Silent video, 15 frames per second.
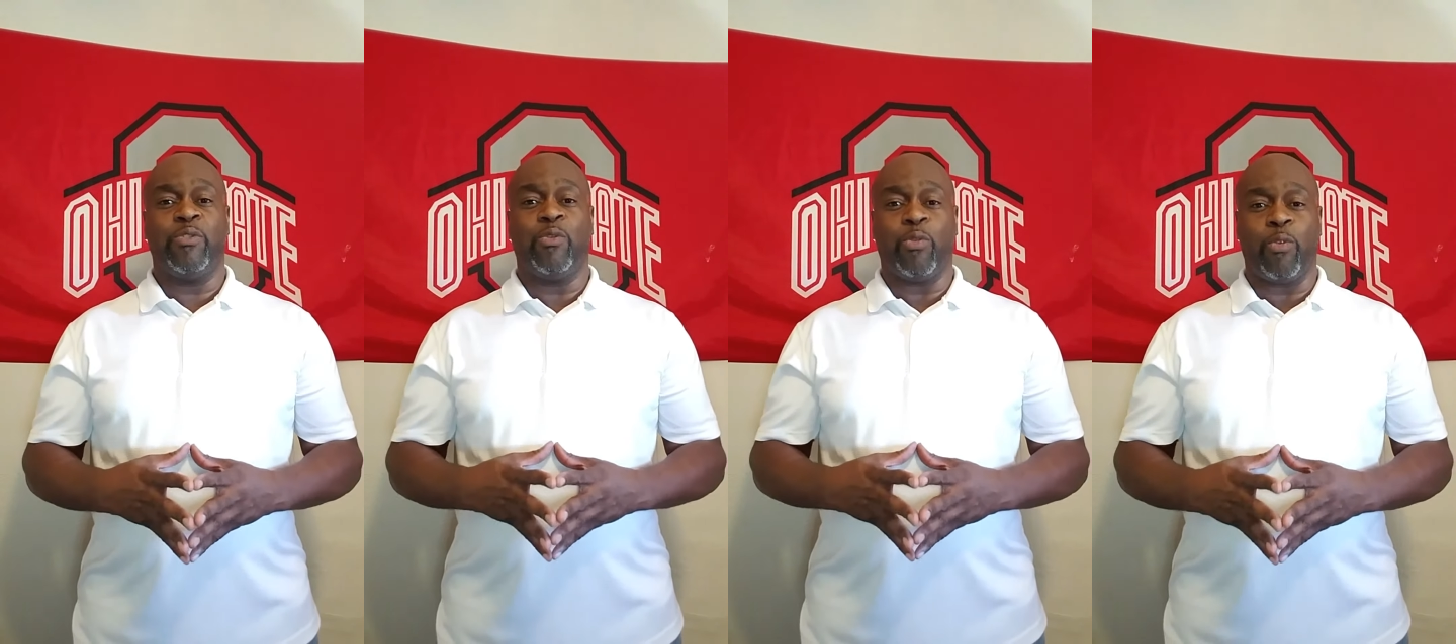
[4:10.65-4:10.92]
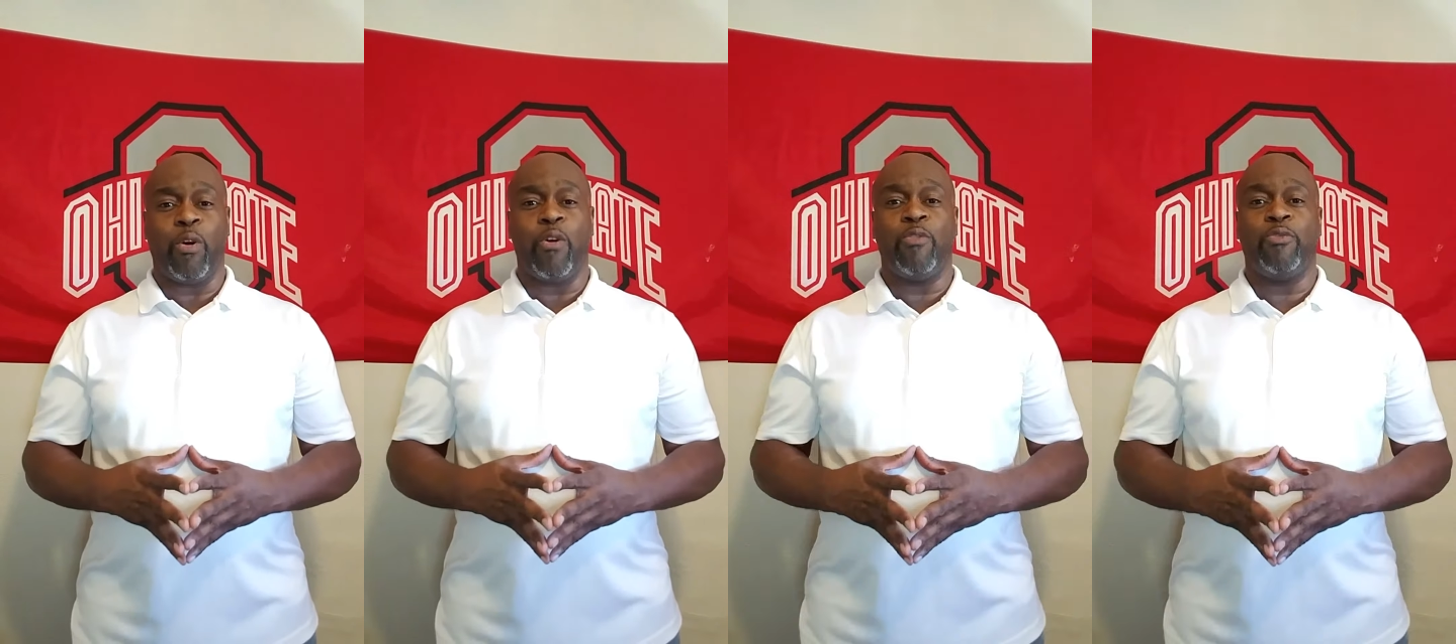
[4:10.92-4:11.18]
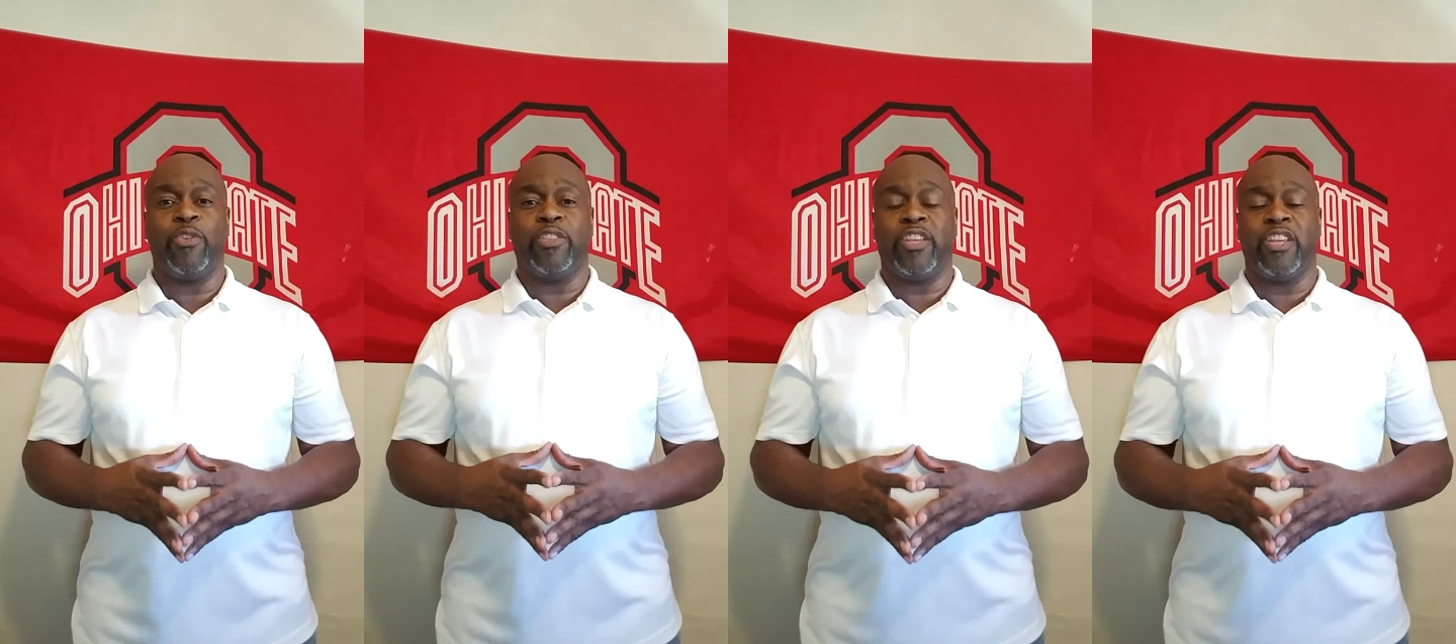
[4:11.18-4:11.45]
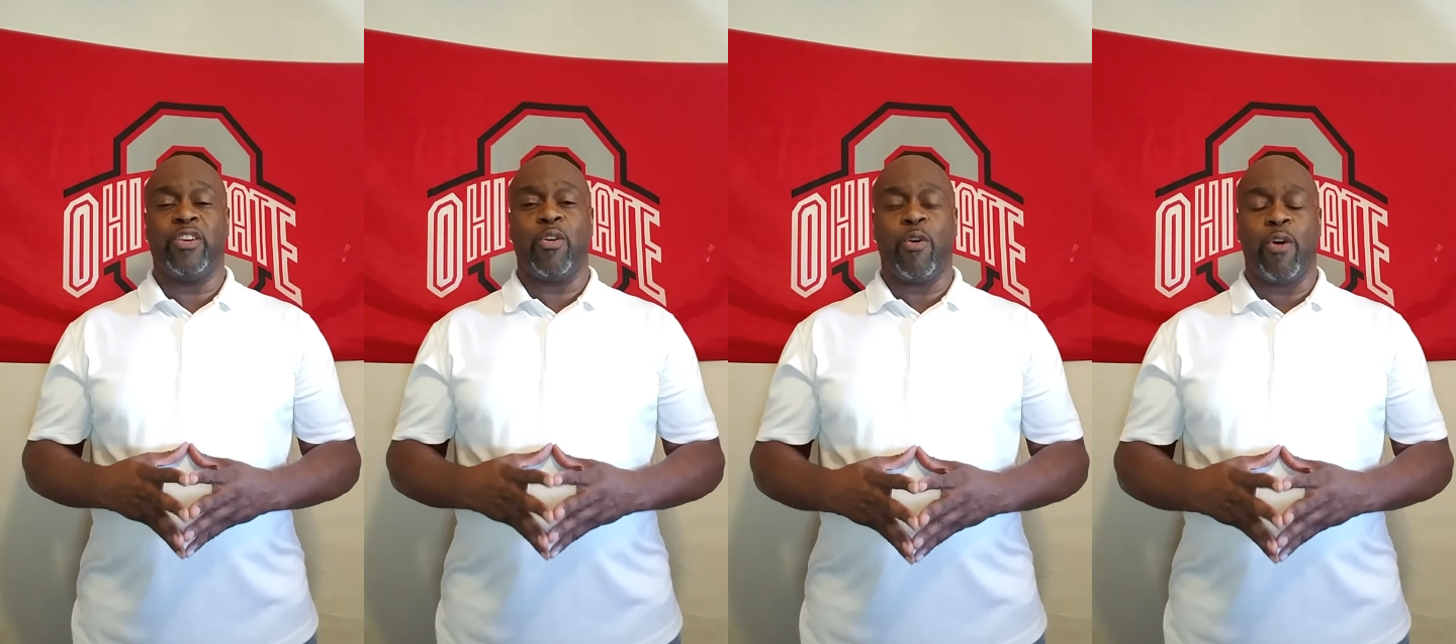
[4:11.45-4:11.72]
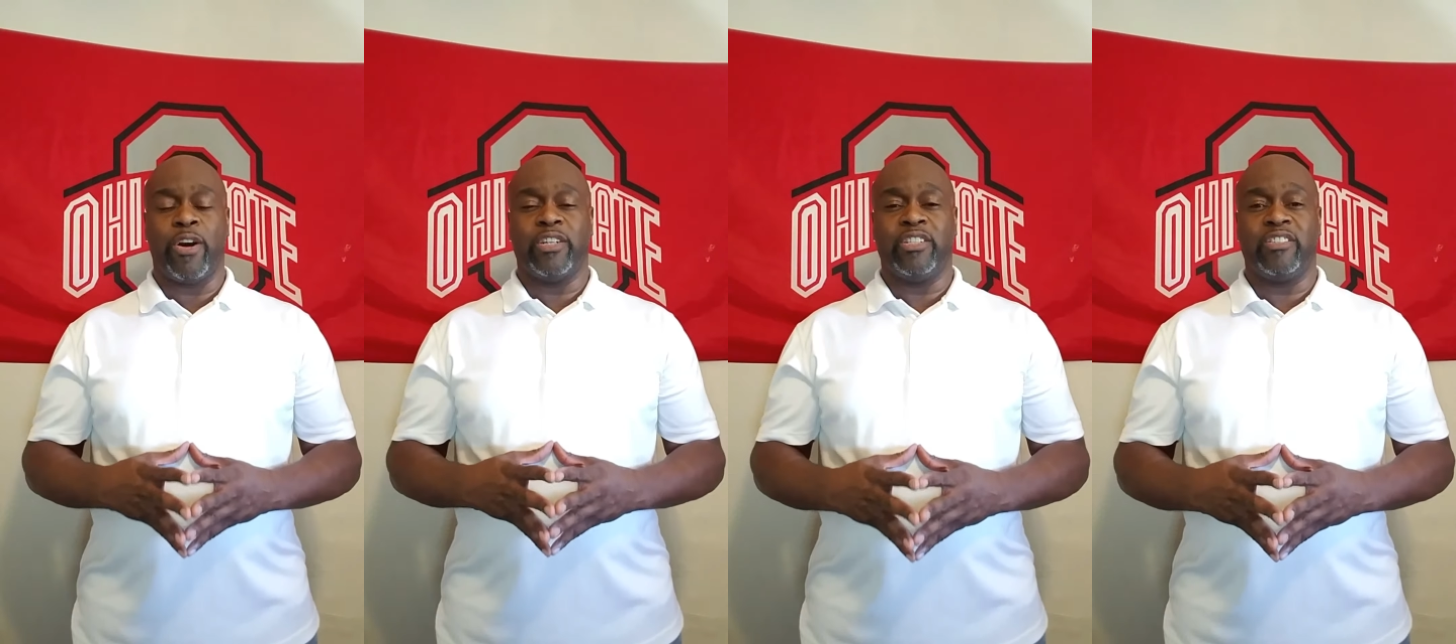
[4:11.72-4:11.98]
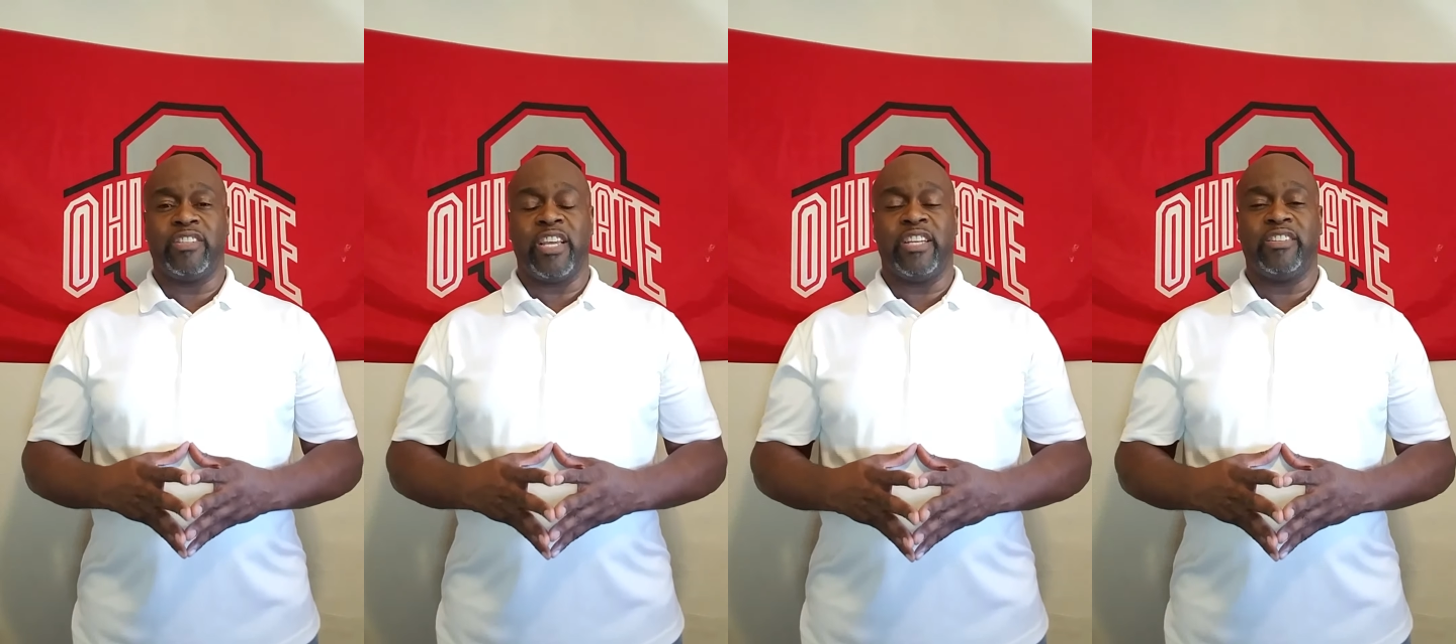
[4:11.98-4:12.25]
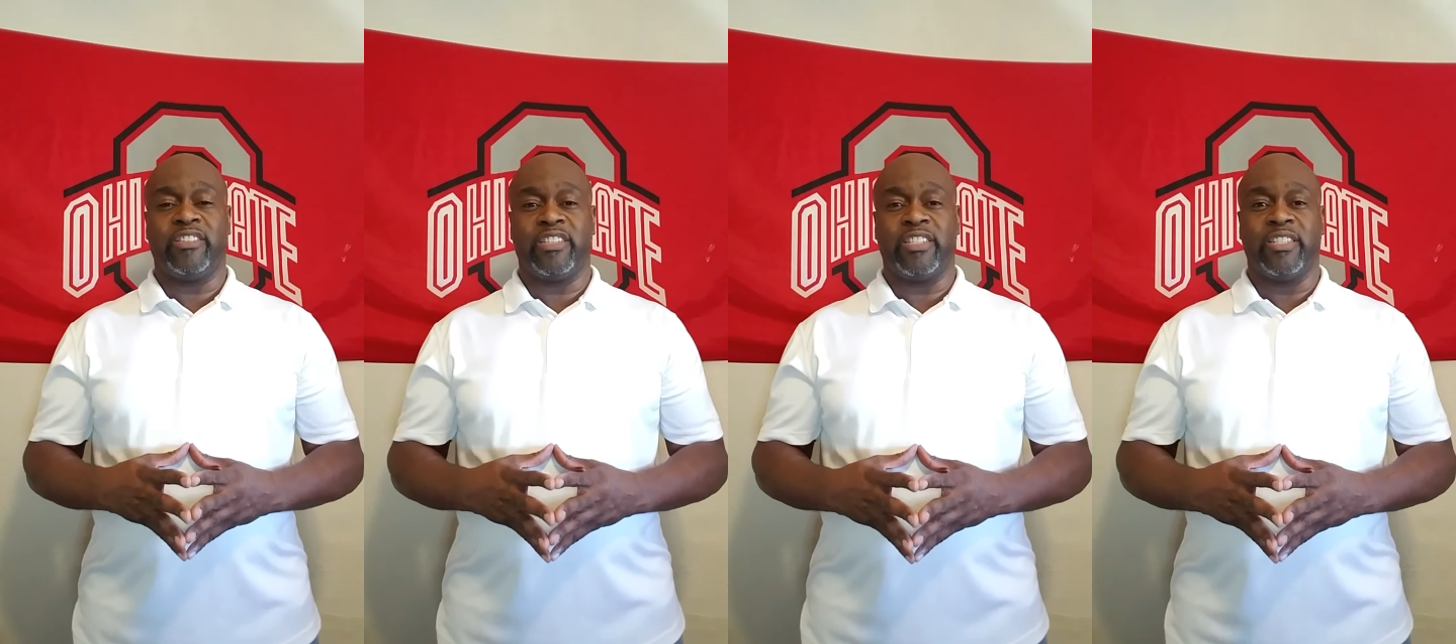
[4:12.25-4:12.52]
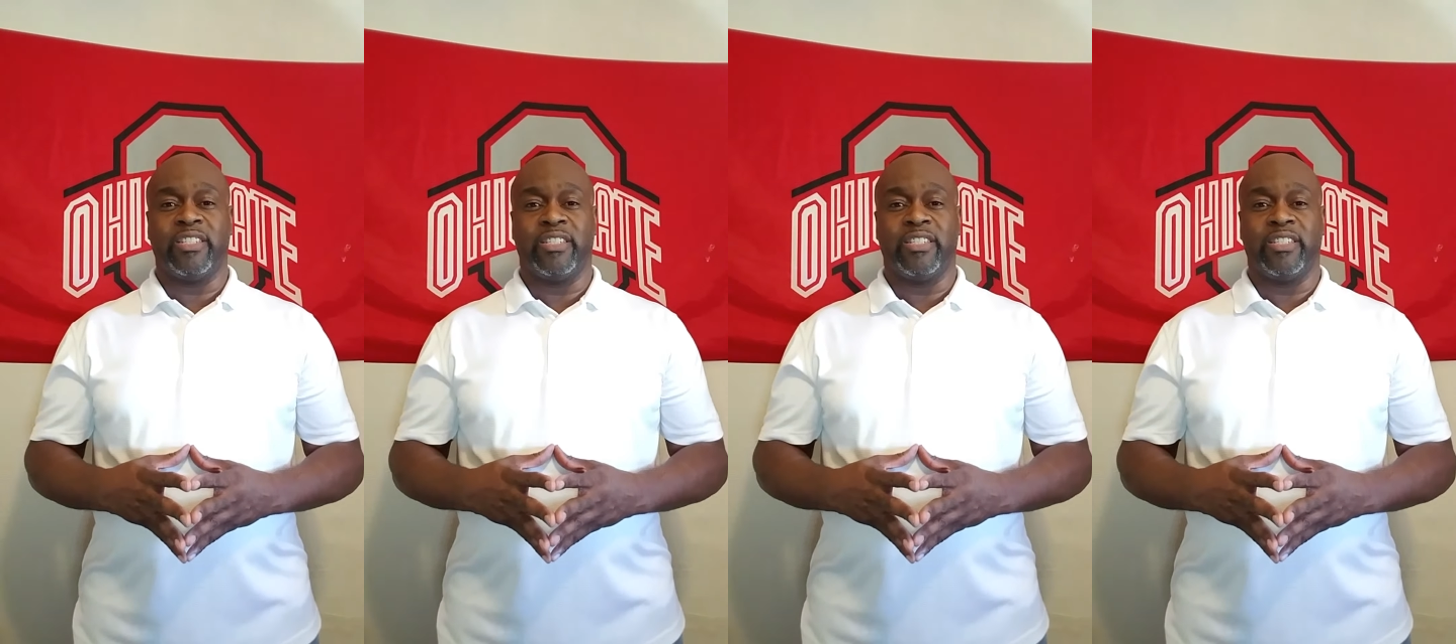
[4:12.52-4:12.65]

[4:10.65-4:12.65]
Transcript: growth within your organization.